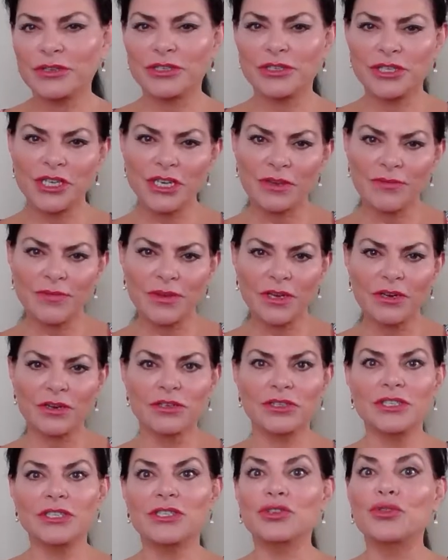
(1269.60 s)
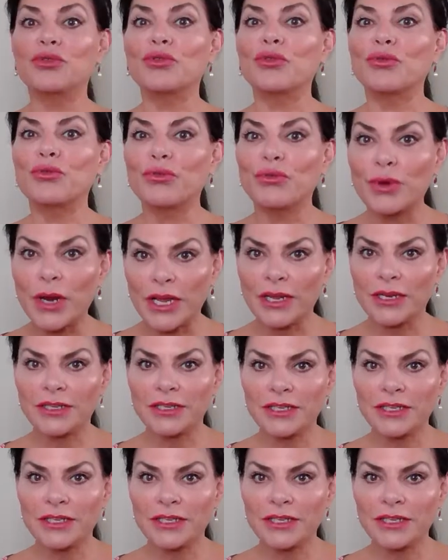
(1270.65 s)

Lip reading: chicken fingers. It's great.